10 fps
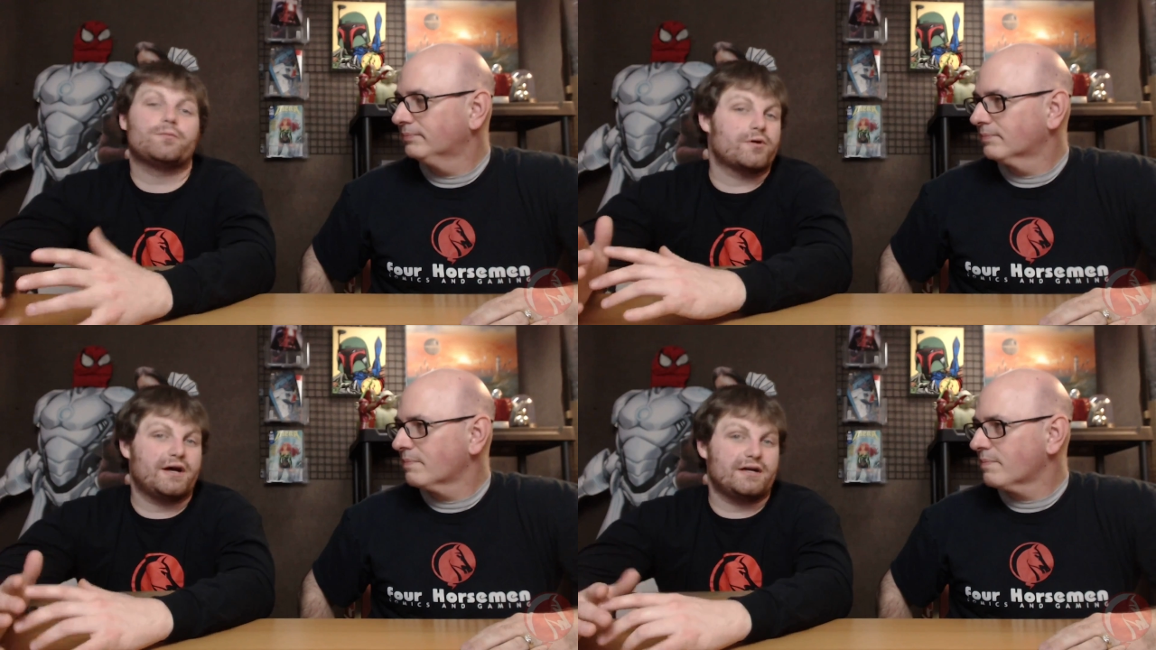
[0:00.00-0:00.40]

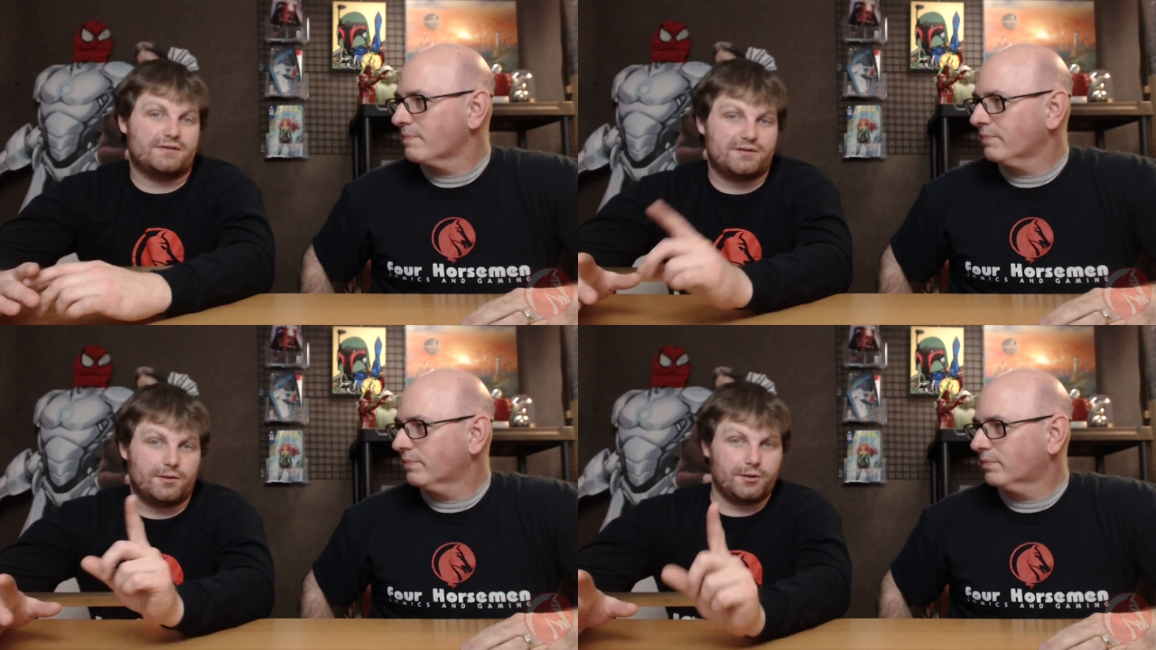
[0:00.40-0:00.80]
Speaker 1: we're not
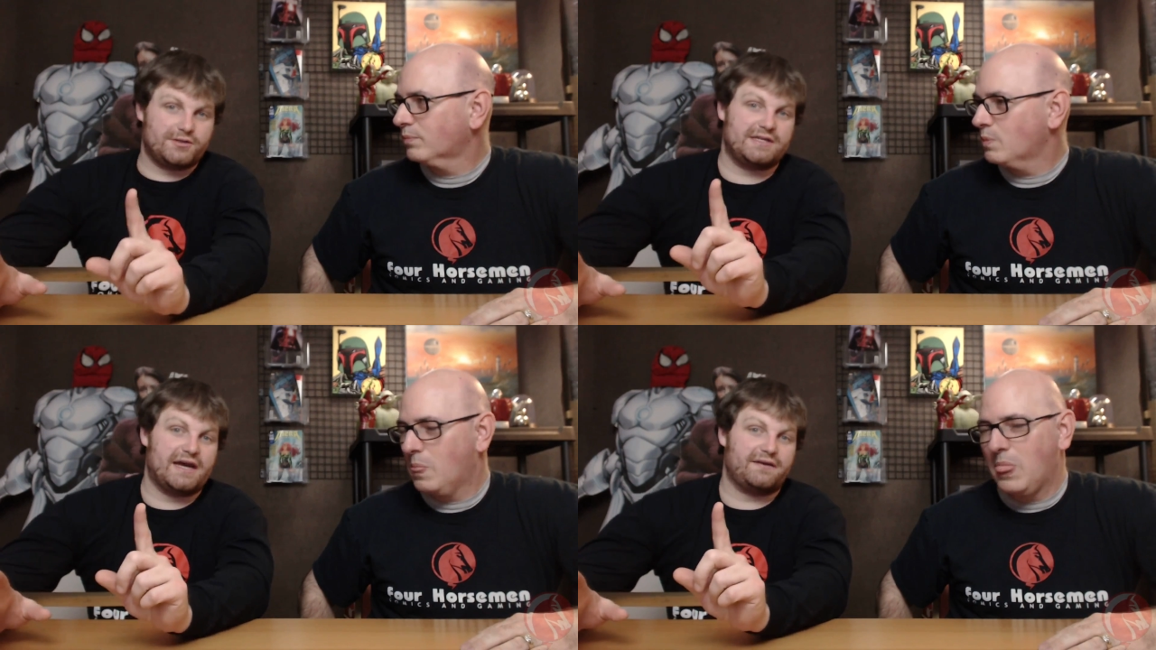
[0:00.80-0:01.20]
solo
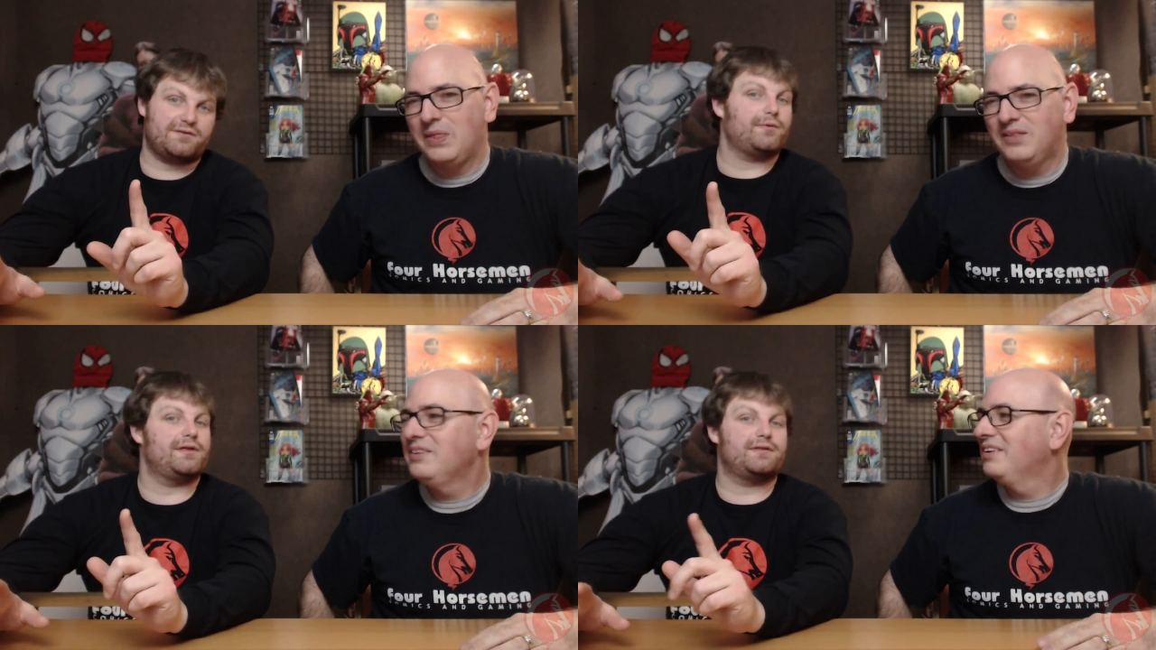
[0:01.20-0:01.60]

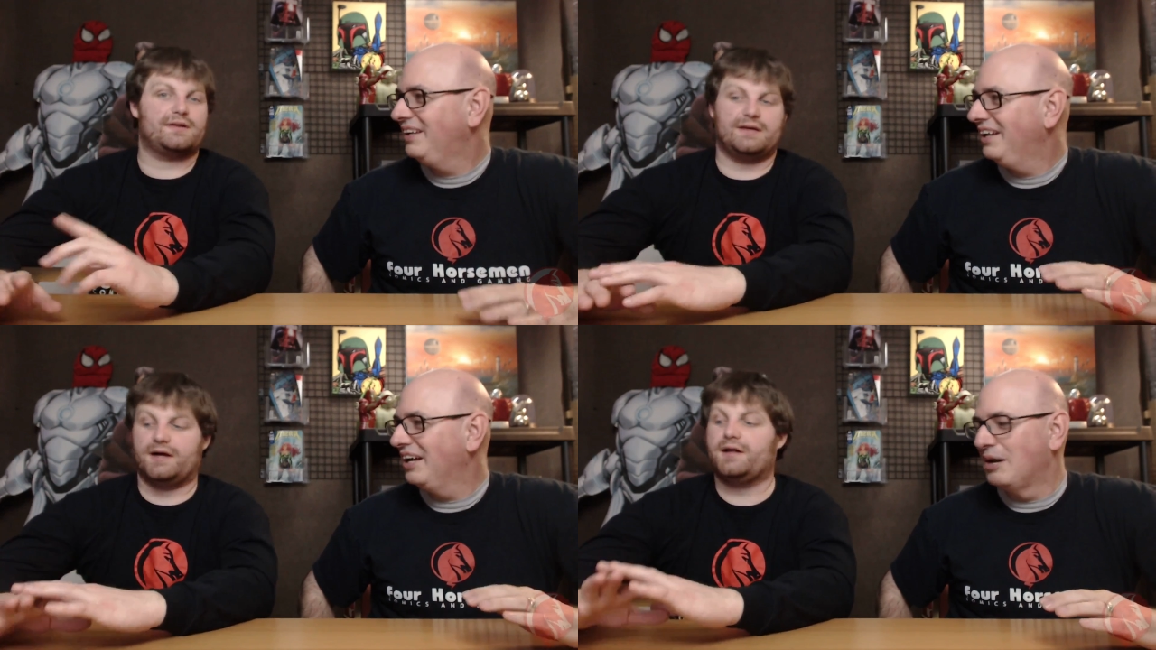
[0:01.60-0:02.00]
staffed with
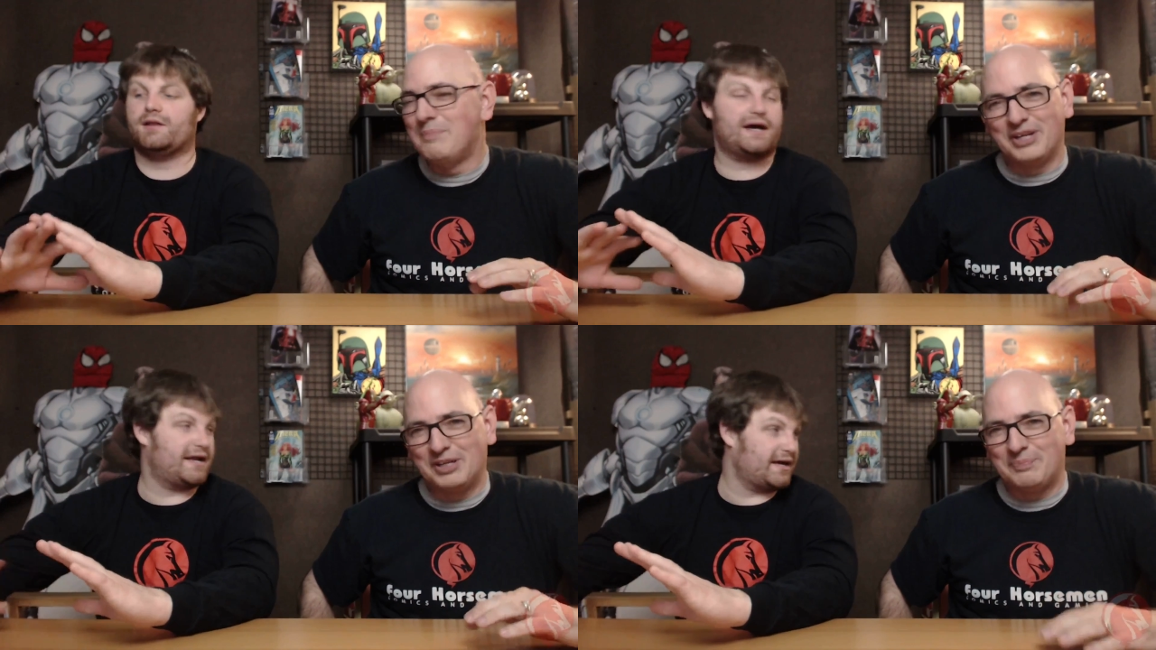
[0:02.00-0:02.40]
a, a
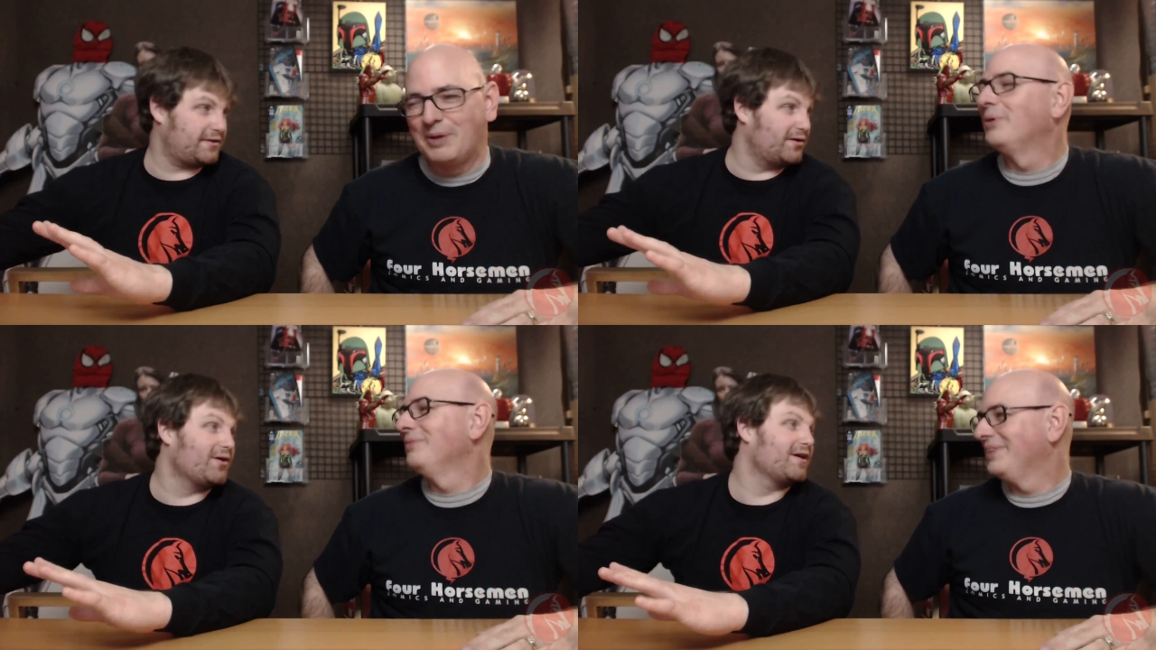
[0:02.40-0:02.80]
line out
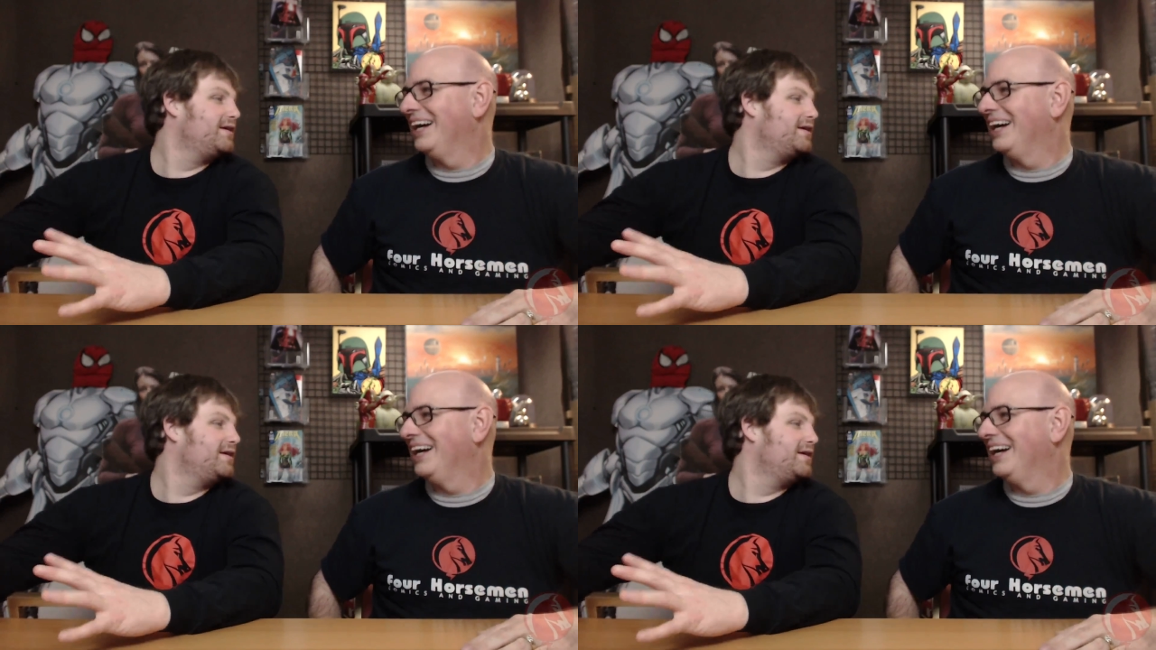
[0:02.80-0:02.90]
people. the door. Yeah.